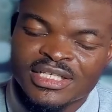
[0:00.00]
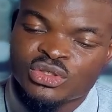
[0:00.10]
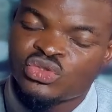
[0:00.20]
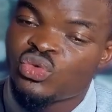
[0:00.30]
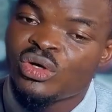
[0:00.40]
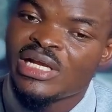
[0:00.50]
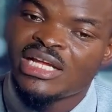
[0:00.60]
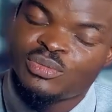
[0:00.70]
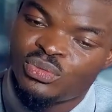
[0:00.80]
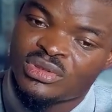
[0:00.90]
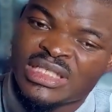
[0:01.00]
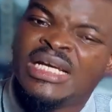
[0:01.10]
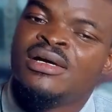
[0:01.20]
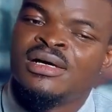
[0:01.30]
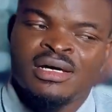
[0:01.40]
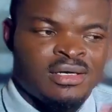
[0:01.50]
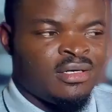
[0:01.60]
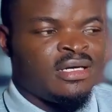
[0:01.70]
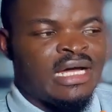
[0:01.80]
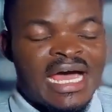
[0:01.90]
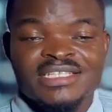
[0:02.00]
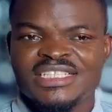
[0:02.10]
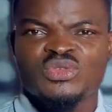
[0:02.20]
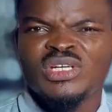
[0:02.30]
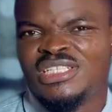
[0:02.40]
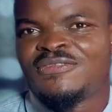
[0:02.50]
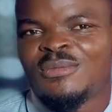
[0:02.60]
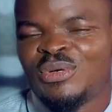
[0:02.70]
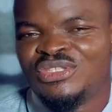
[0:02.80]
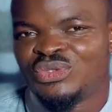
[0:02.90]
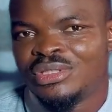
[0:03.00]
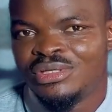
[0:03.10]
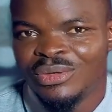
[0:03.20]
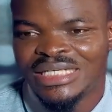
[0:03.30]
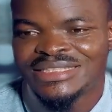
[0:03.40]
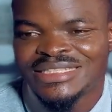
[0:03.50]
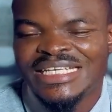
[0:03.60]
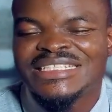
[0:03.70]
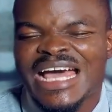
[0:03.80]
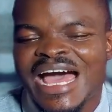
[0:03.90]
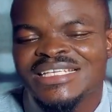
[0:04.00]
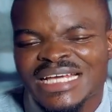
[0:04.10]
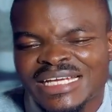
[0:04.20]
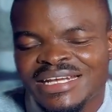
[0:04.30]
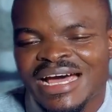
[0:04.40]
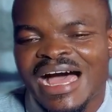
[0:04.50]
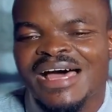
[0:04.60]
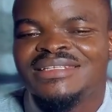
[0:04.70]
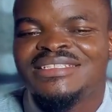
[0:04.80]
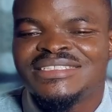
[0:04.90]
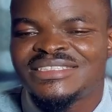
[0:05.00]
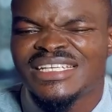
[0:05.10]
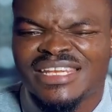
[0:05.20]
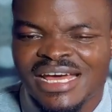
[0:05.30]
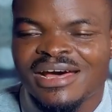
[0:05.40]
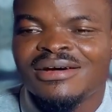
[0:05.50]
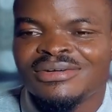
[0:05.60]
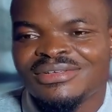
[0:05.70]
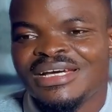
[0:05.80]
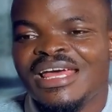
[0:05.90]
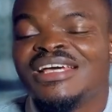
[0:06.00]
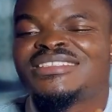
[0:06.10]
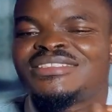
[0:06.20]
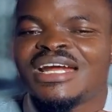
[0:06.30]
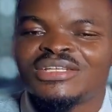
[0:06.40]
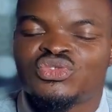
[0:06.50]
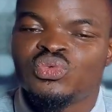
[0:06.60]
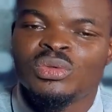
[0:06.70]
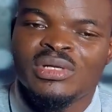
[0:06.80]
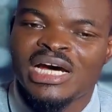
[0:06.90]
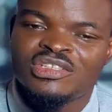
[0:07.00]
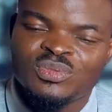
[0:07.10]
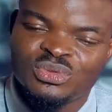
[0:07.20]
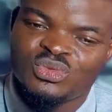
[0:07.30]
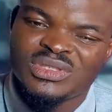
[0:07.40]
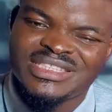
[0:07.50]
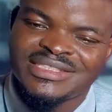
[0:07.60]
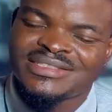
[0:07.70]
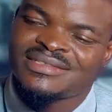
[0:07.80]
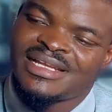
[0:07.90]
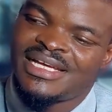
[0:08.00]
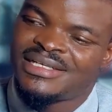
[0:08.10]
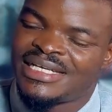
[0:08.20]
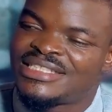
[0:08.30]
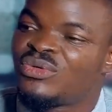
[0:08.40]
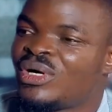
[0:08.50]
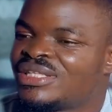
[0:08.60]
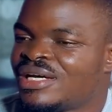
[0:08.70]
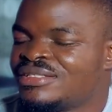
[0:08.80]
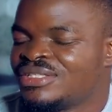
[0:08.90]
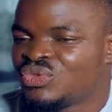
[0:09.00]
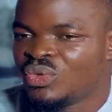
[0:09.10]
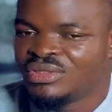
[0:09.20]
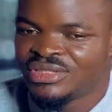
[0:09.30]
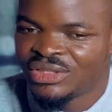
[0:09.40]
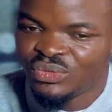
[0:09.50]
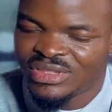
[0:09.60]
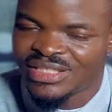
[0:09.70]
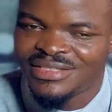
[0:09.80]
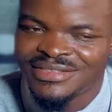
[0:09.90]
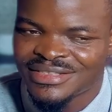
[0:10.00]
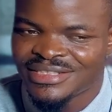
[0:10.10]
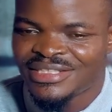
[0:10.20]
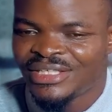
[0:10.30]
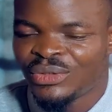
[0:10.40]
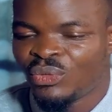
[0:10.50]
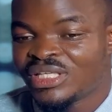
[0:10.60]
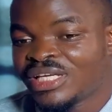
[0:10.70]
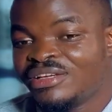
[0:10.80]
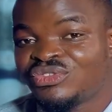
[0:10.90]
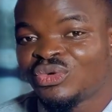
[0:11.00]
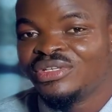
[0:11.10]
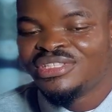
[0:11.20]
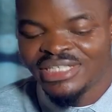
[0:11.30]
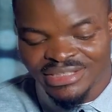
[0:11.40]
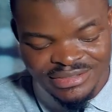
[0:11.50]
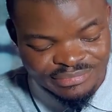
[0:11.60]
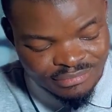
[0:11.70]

So two load output, as this one is 4.2 kilowatts, it has an additional extra two load output, which is like I think 1,200. We check it, 1,200.